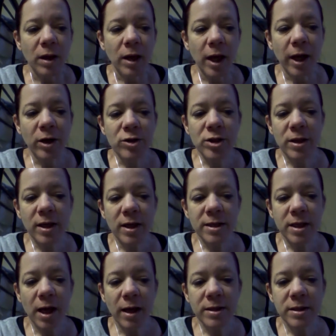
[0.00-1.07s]
that is
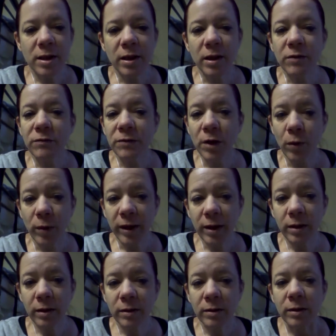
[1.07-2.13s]
constantly
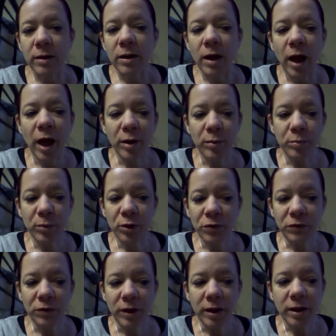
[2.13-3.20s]
flowing and
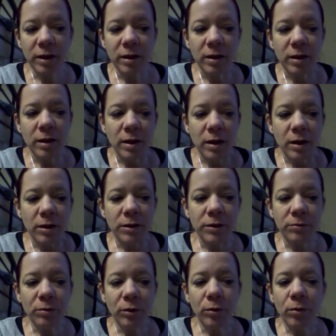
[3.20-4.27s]
moving
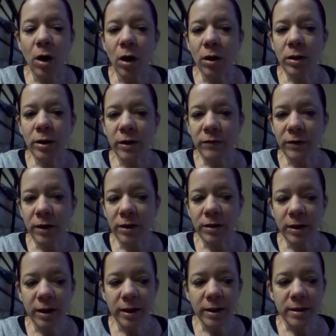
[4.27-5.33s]
through all living
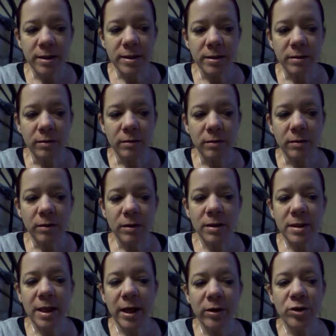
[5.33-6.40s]
things.
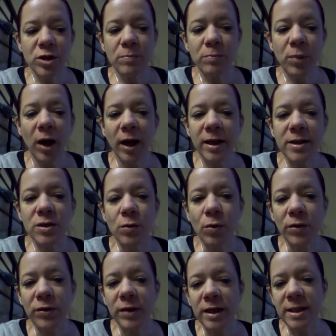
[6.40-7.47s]
This energy binds all
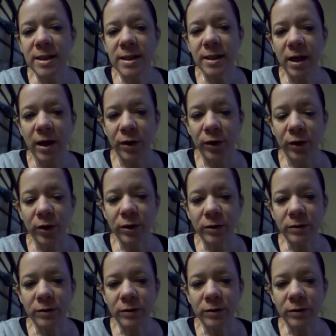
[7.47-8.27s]
things together,